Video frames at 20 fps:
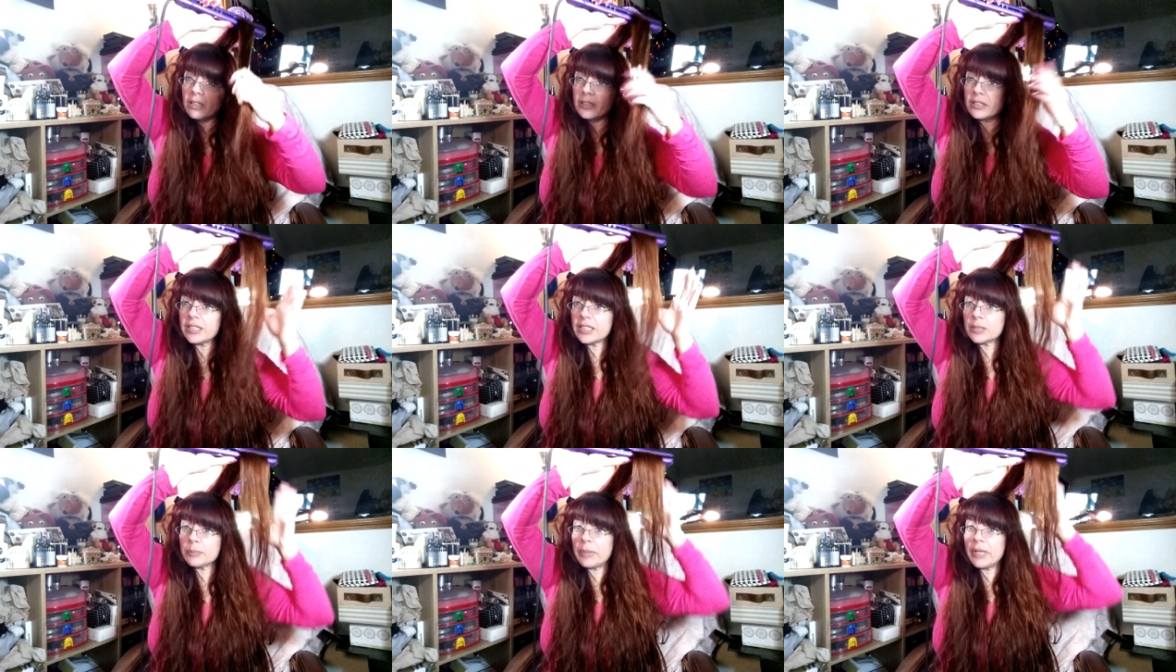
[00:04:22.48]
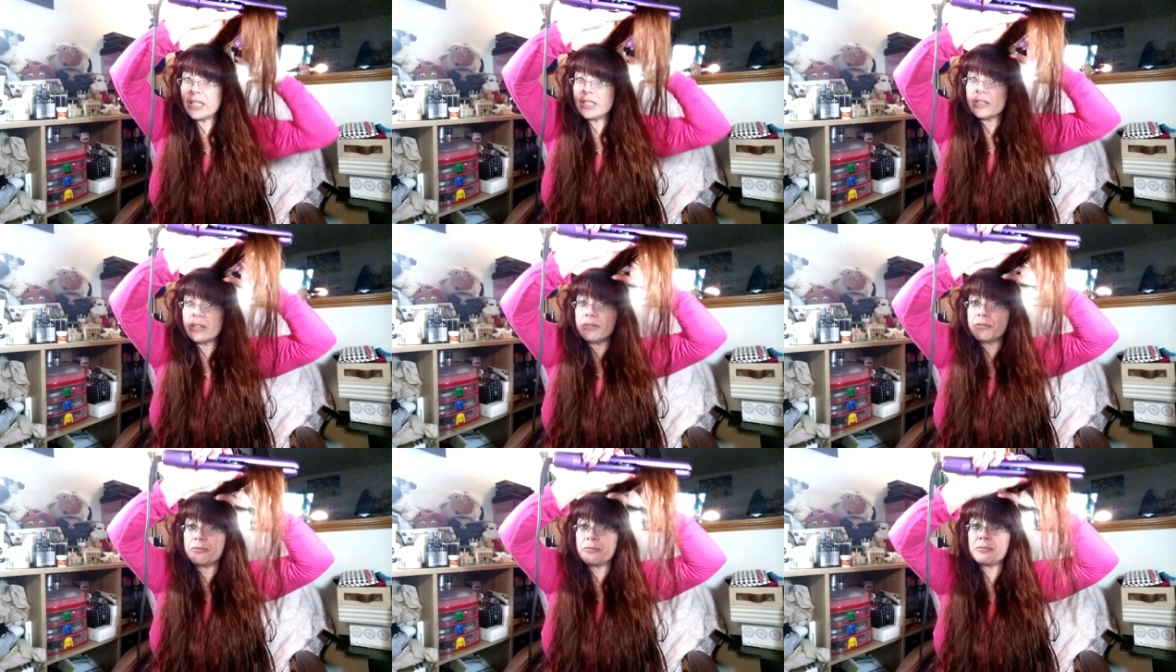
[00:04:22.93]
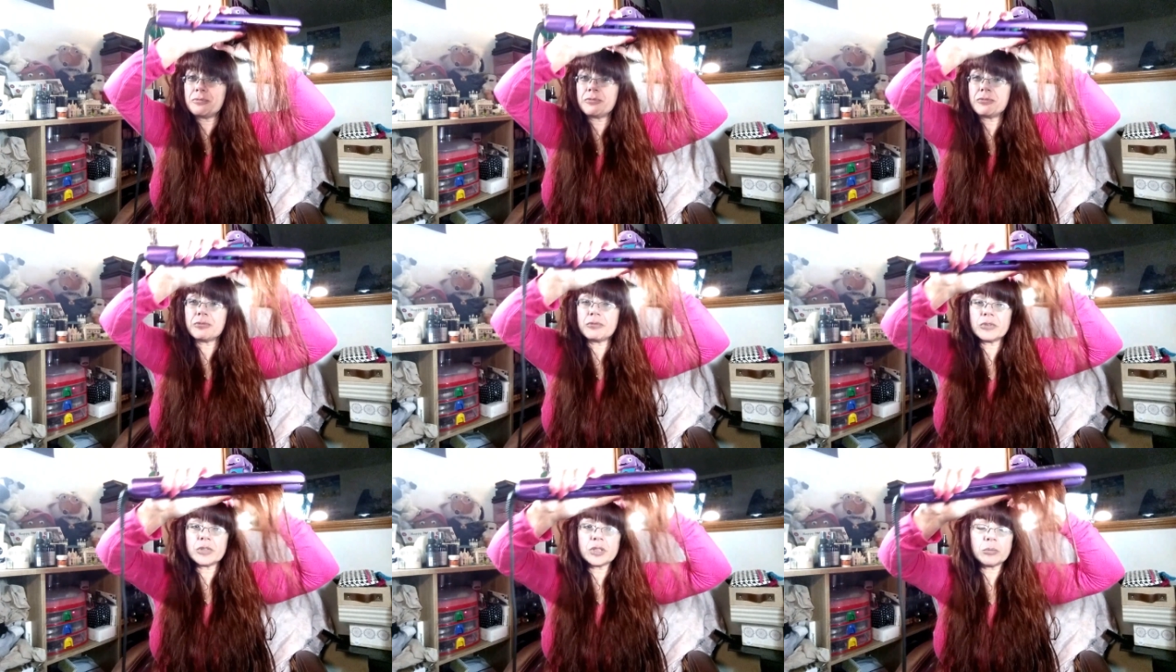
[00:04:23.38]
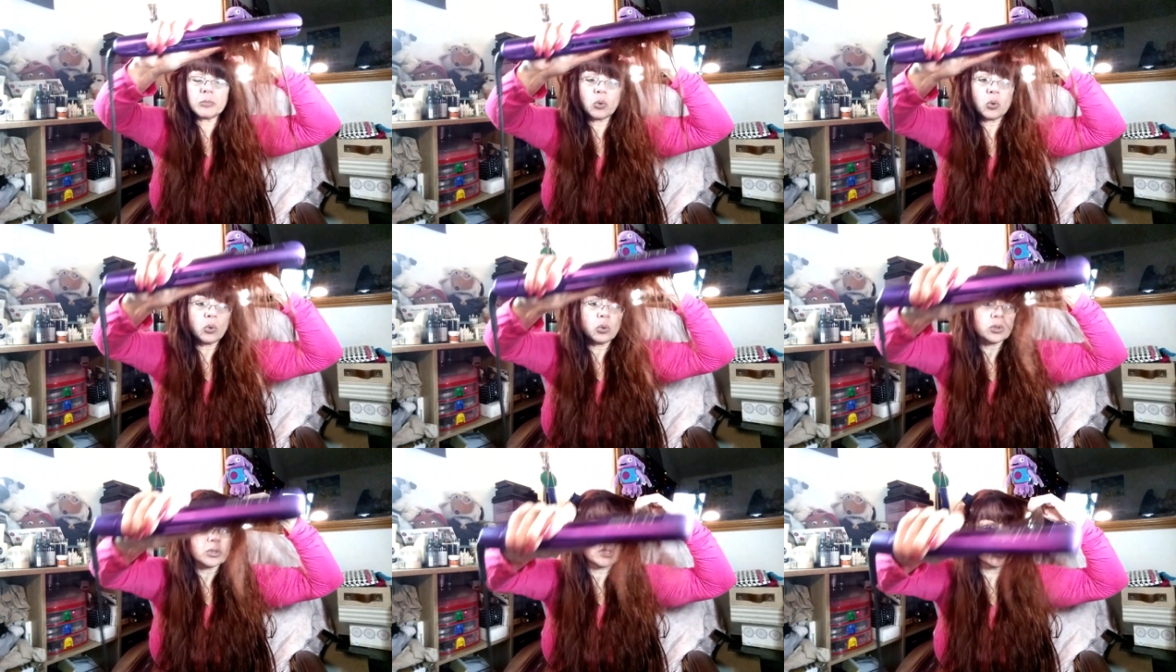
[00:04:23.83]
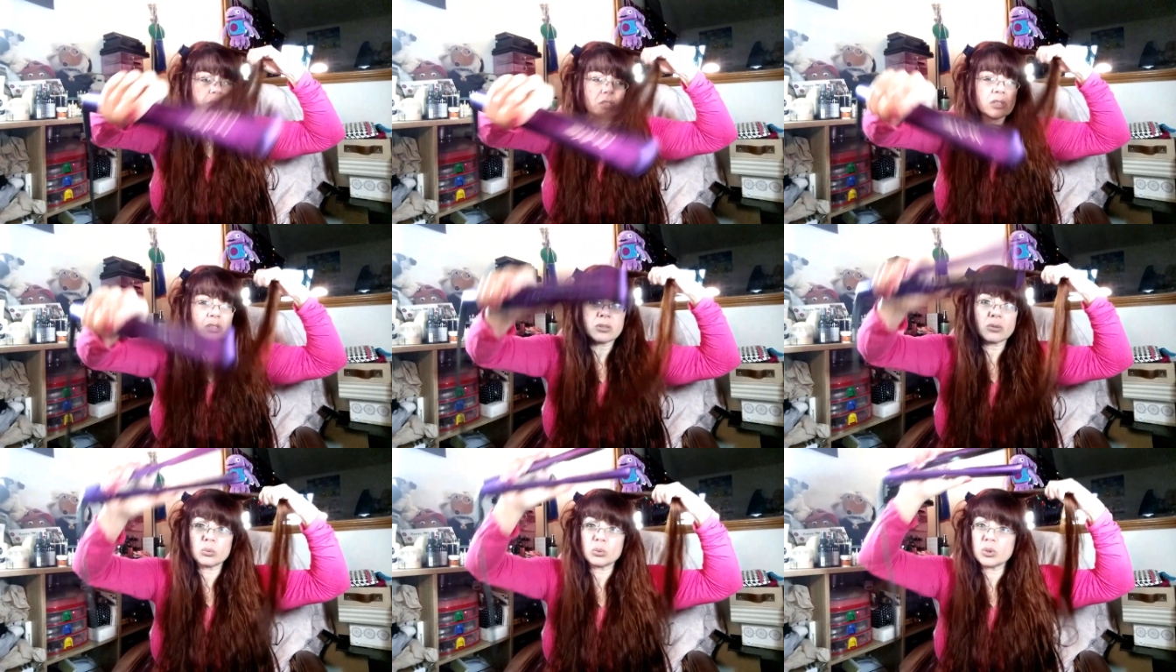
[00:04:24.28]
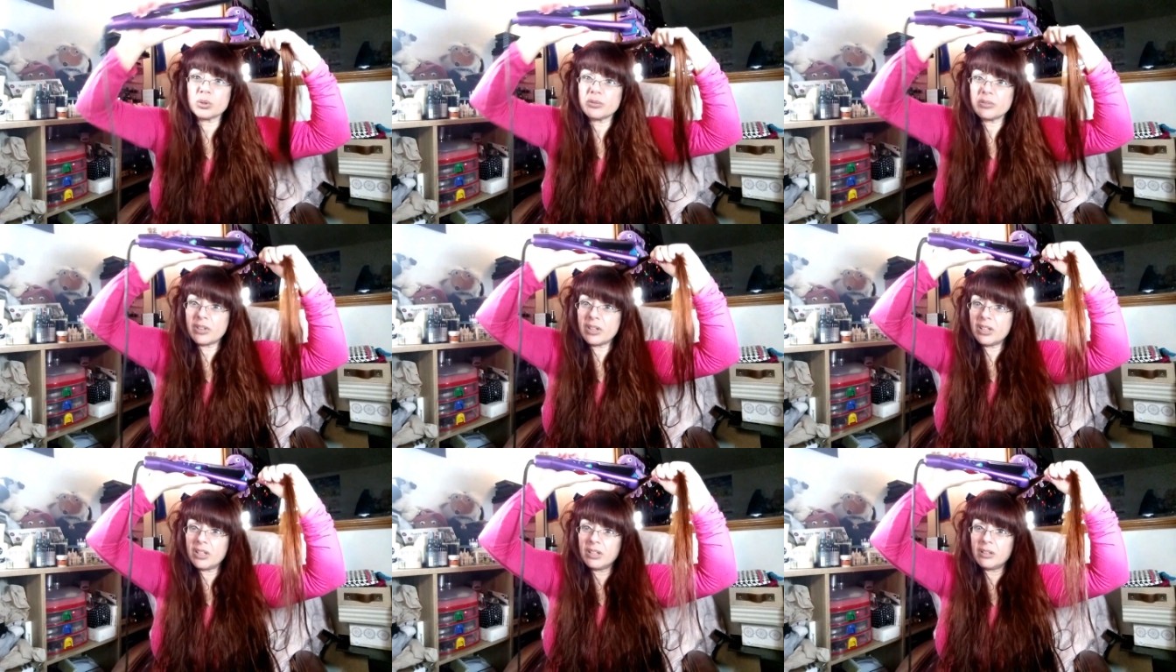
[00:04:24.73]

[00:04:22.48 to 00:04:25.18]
6 pairs of sports sort of